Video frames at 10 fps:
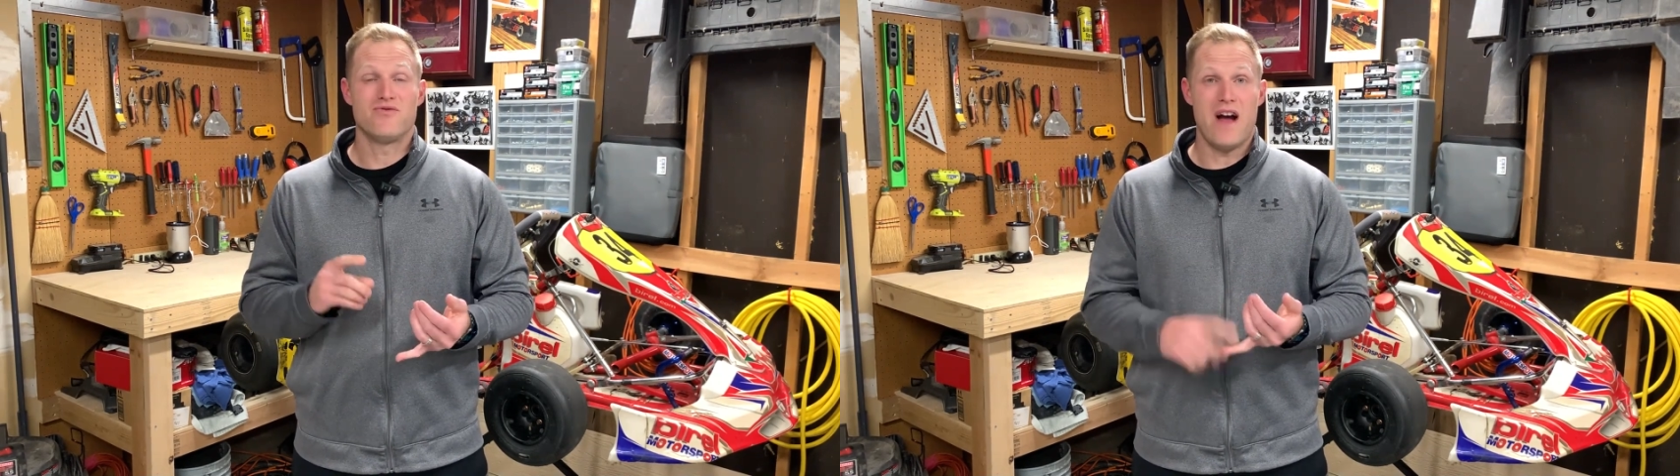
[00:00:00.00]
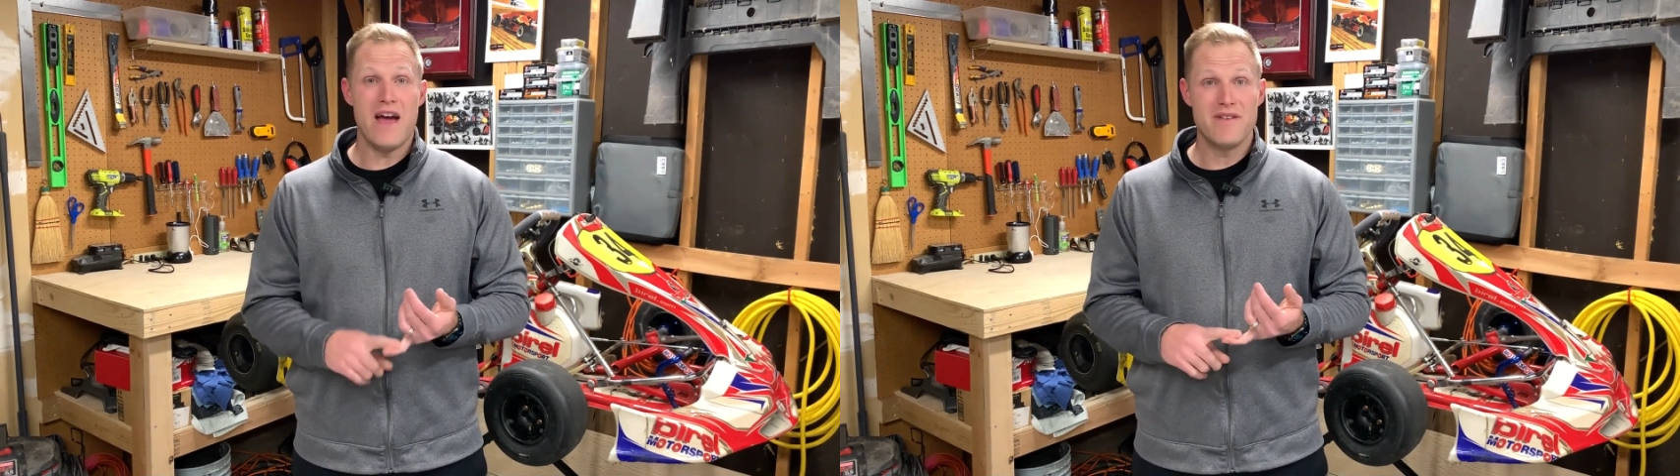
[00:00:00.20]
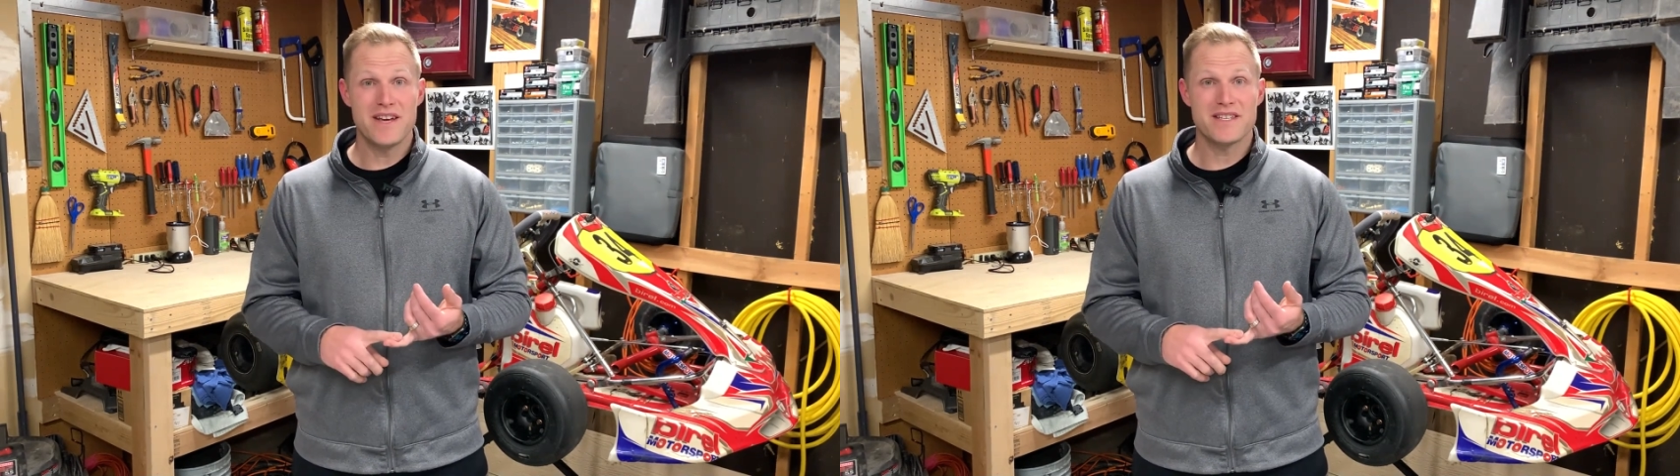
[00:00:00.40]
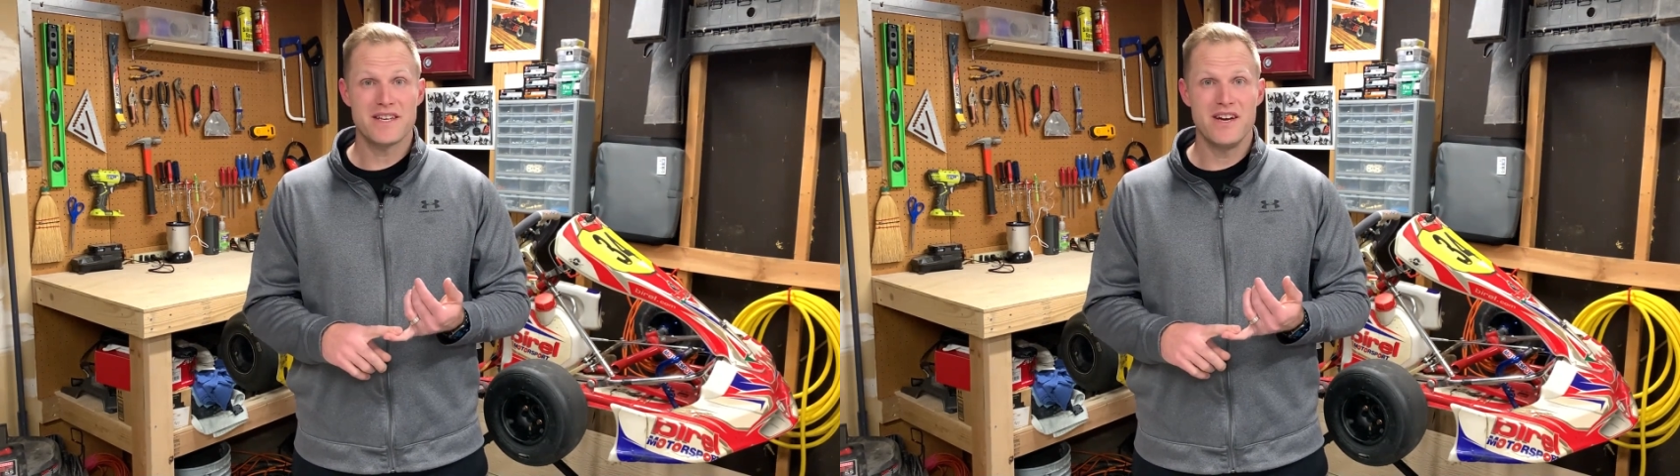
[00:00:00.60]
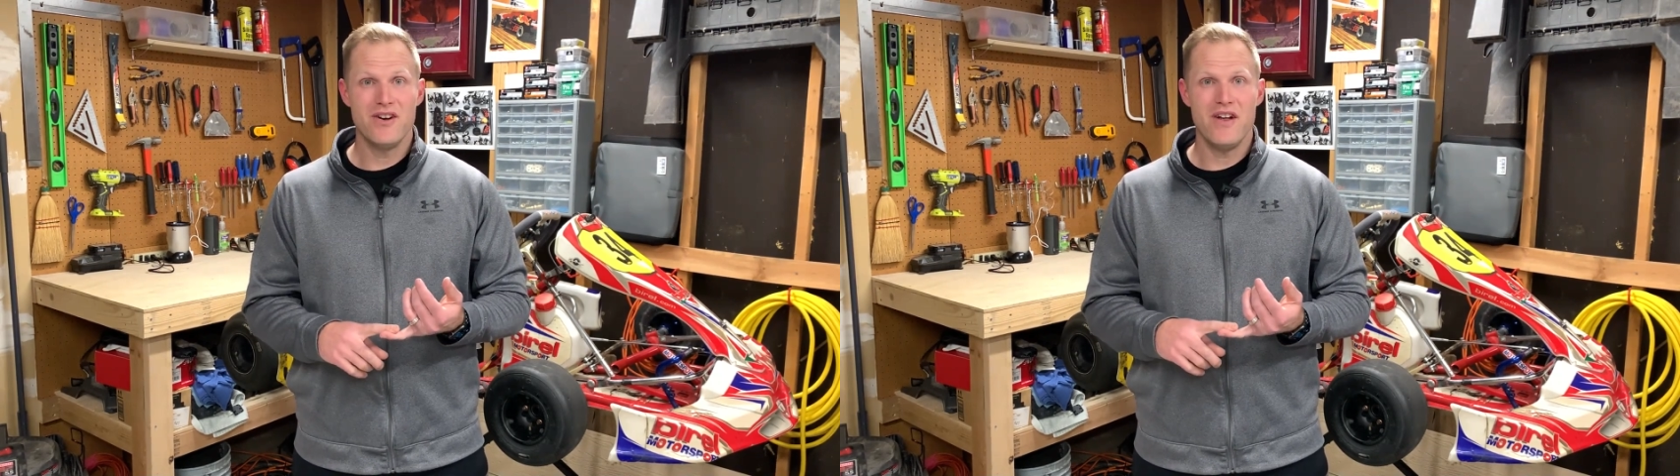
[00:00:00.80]
driving
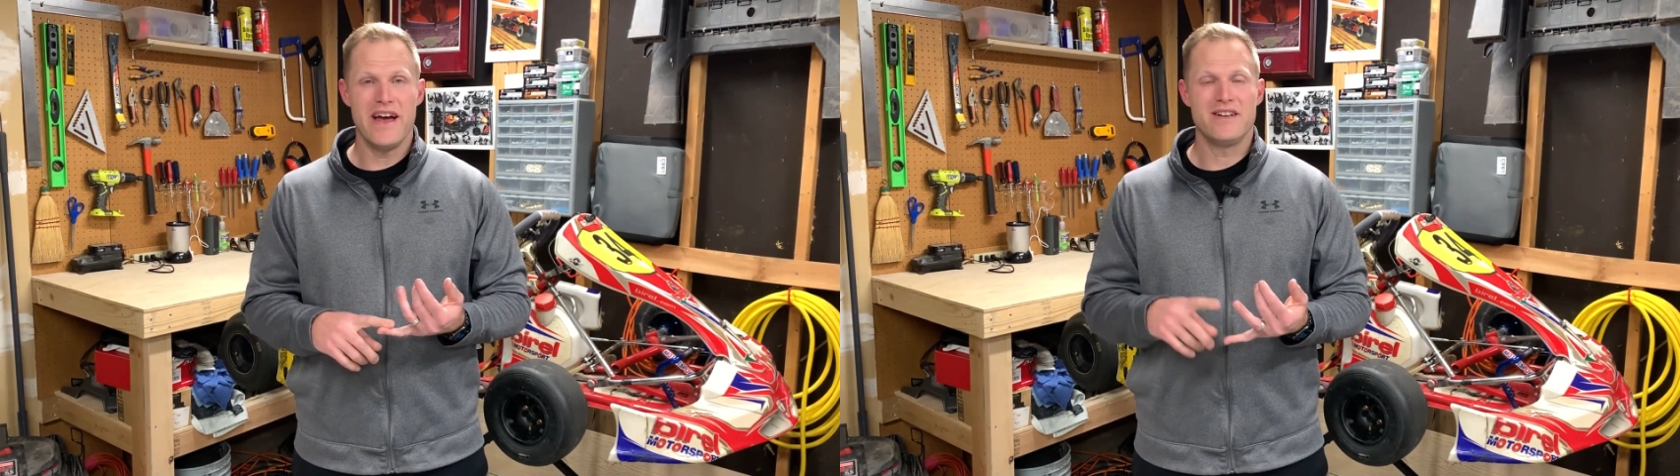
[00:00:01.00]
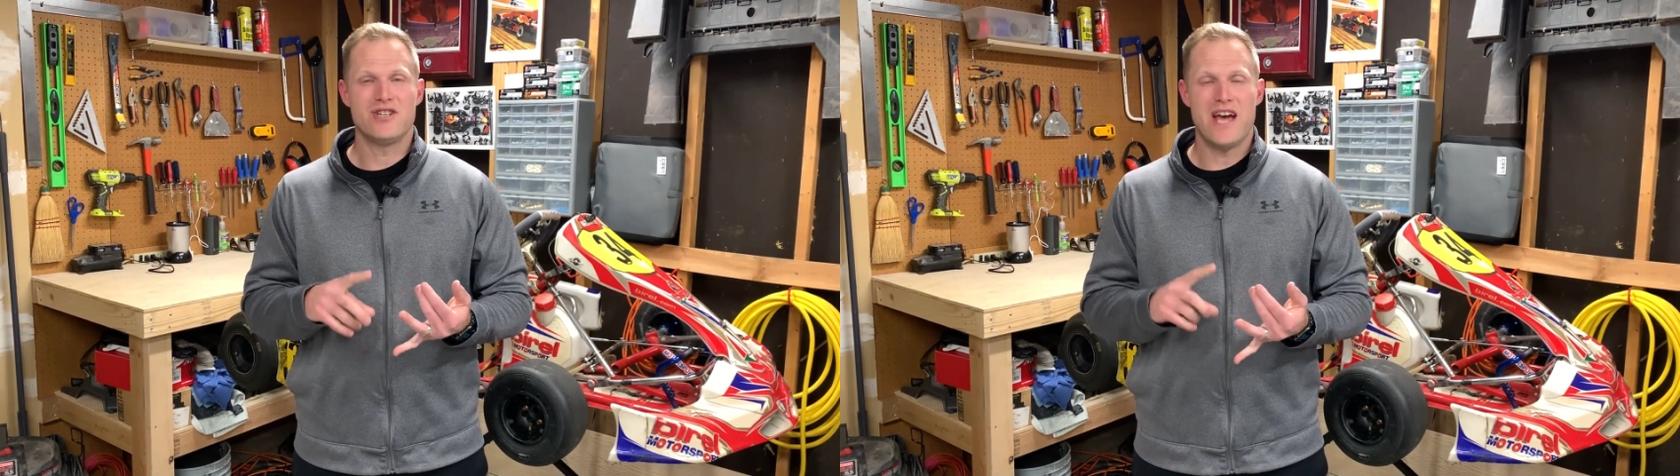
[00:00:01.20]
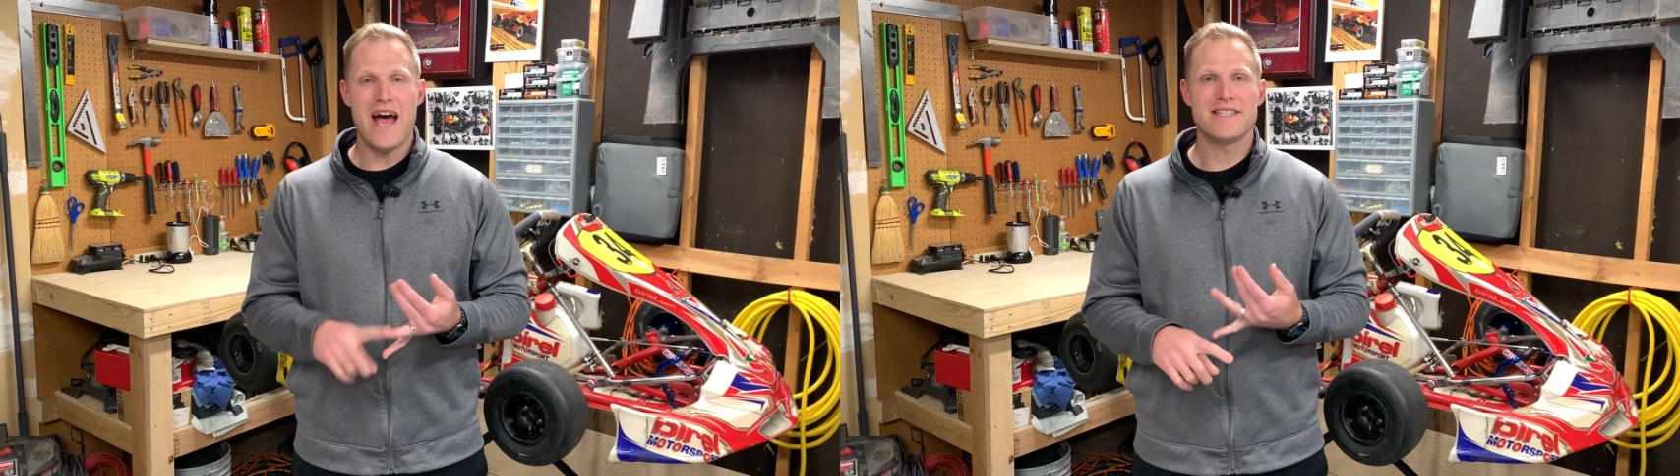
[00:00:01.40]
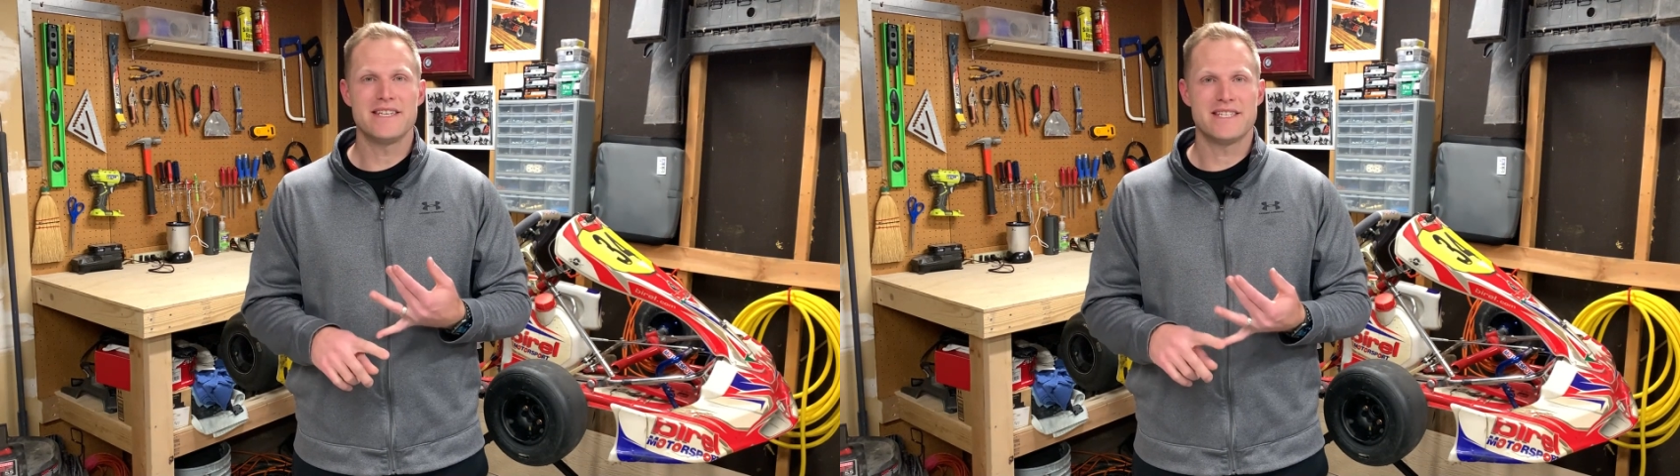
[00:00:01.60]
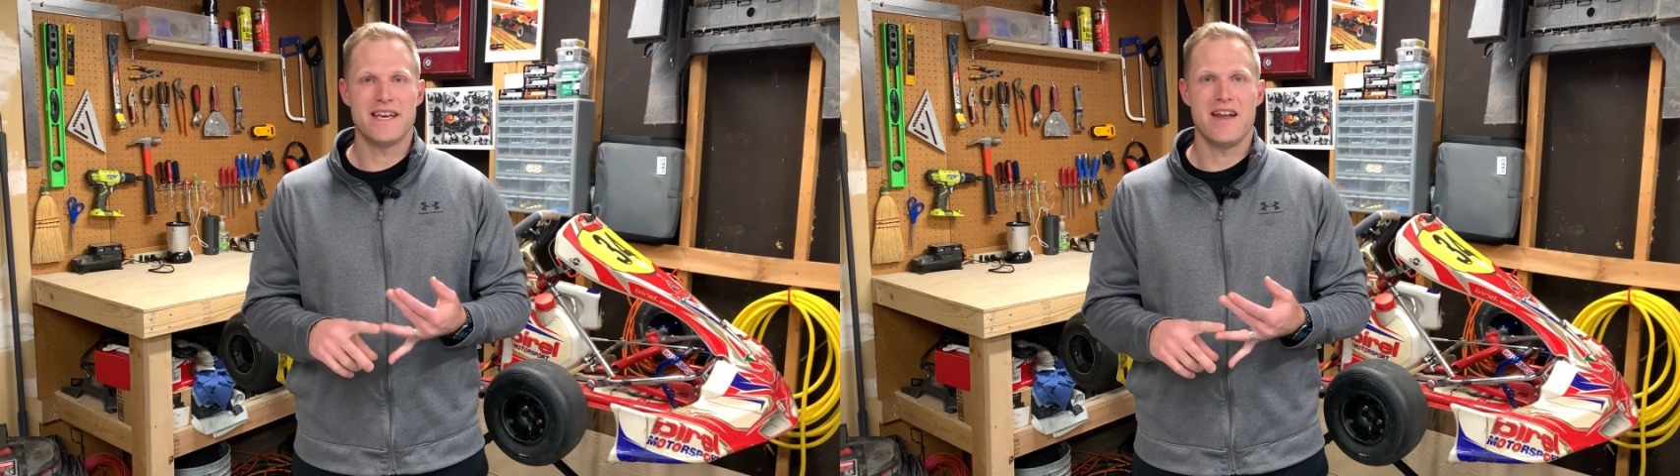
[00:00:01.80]
skill and
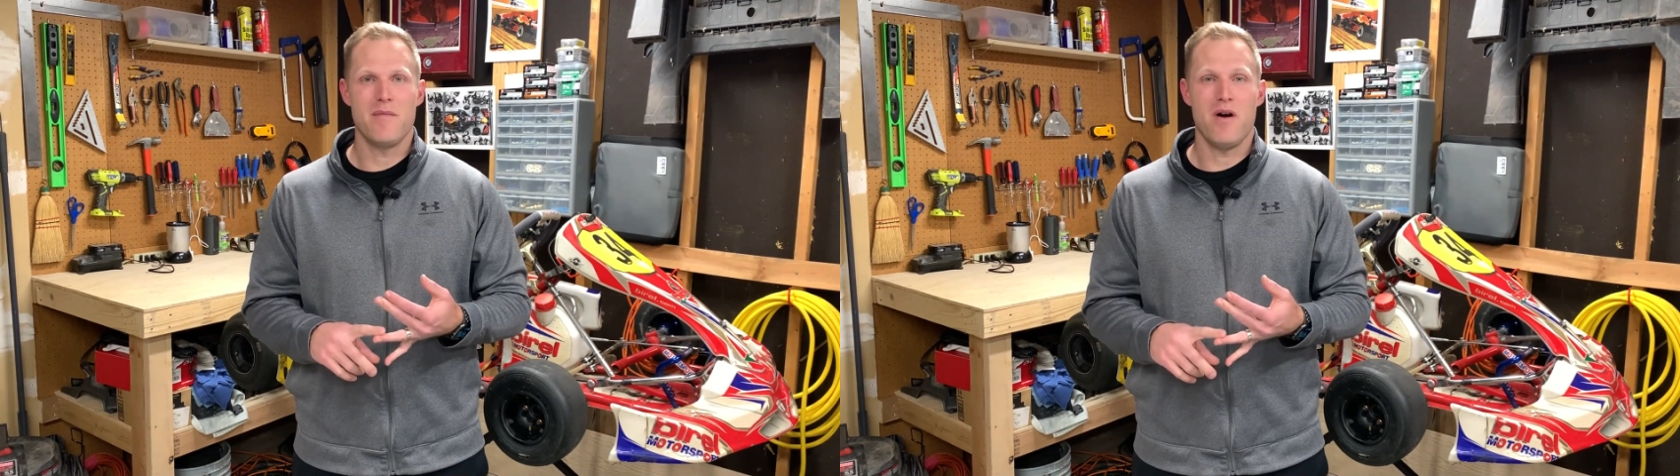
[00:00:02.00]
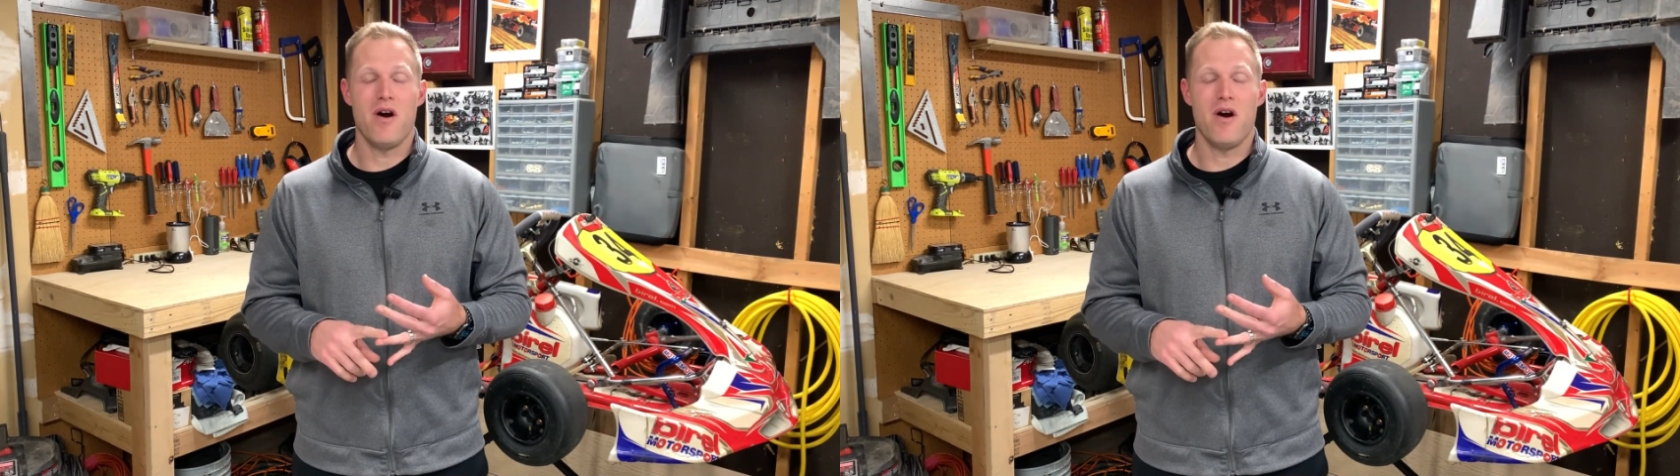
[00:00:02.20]
chassis setup